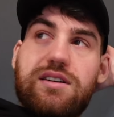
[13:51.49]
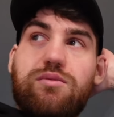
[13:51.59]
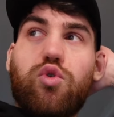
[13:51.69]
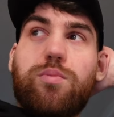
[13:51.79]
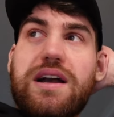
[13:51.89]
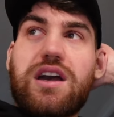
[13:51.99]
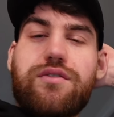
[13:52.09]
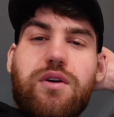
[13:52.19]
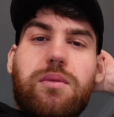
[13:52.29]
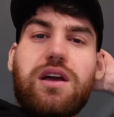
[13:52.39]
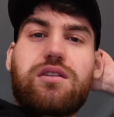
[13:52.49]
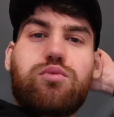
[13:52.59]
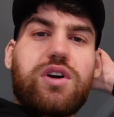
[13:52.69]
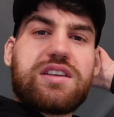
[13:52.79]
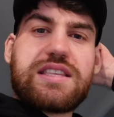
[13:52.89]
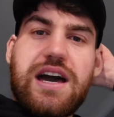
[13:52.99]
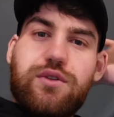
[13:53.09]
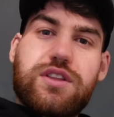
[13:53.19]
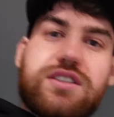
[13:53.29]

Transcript: walk back over, I'm like, what is that on the